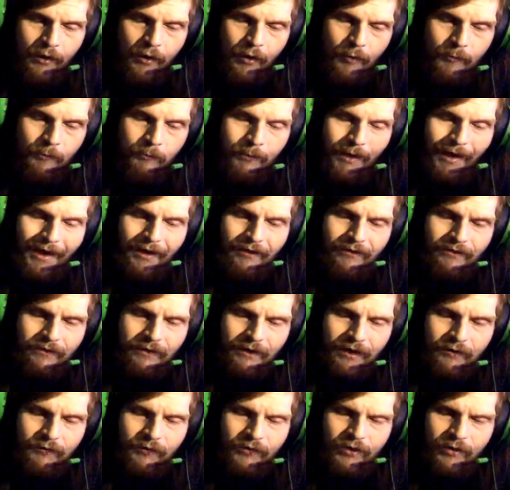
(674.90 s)
Matt
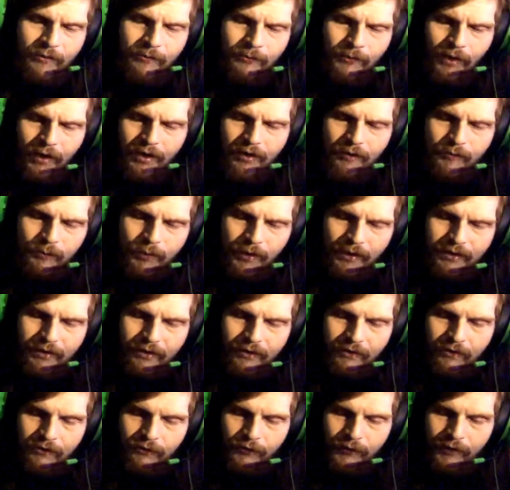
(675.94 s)
Taven and Mike Bennett
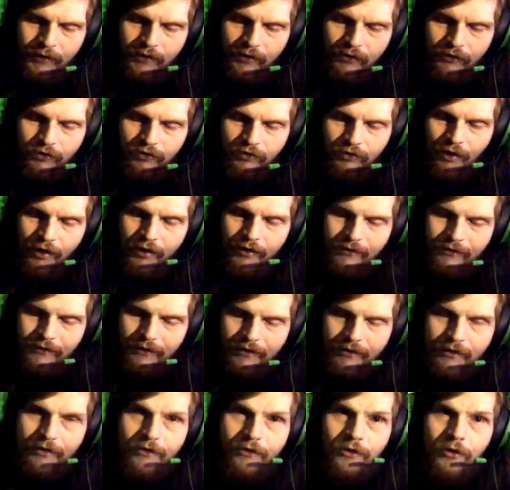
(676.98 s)
defeating Sean
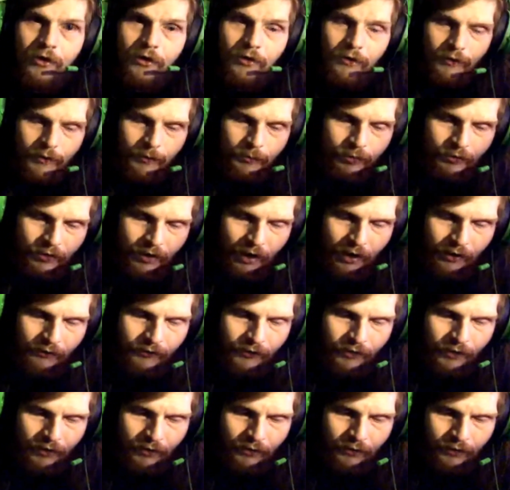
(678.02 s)
Dean and Carly
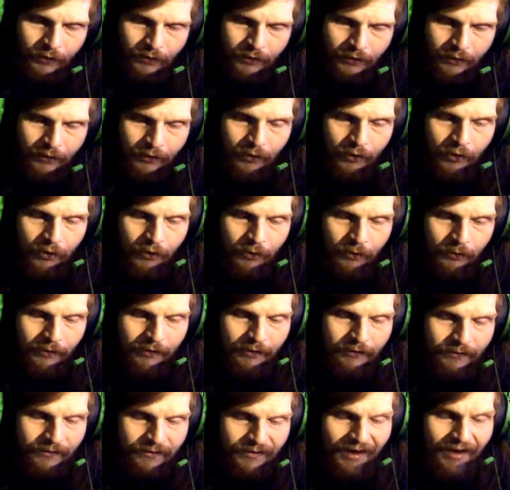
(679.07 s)
Bravo. We
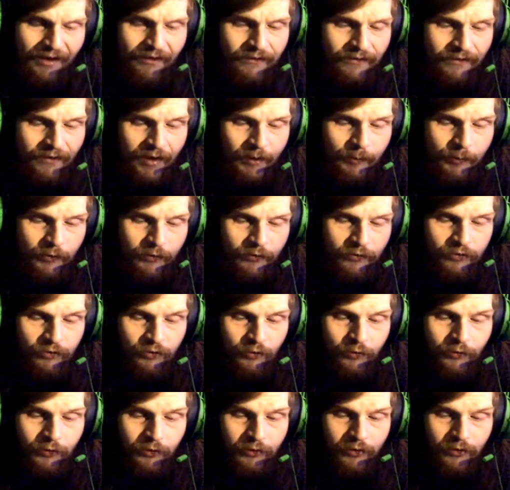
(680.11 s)
had Zack Sabre
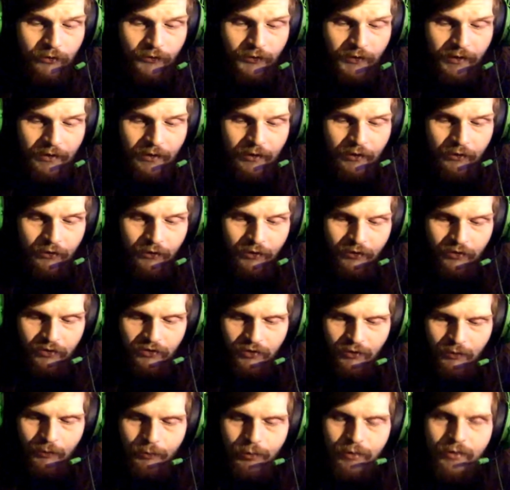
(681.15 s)
Jr. defeating
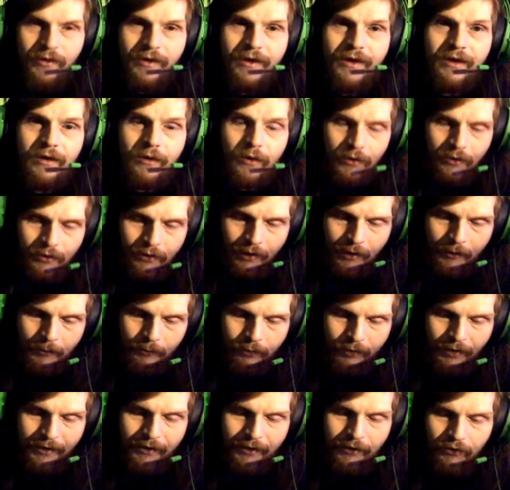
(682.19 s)
Christian Blake, or
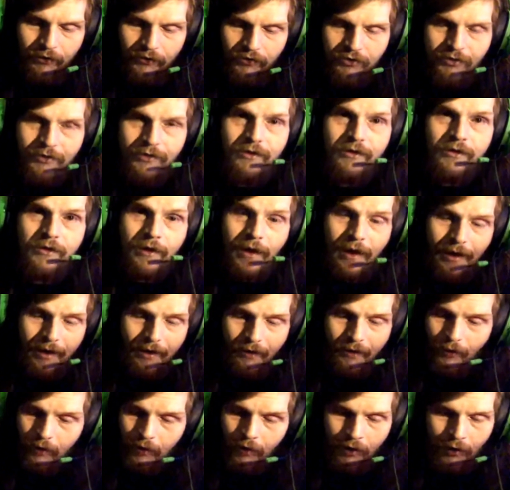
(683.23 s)
Blake Christian in an
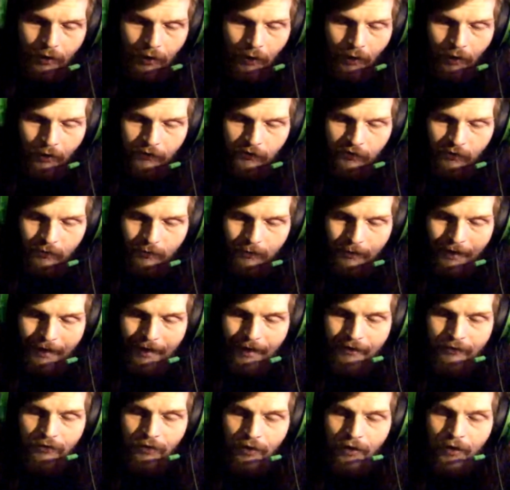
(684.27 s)
awesome match.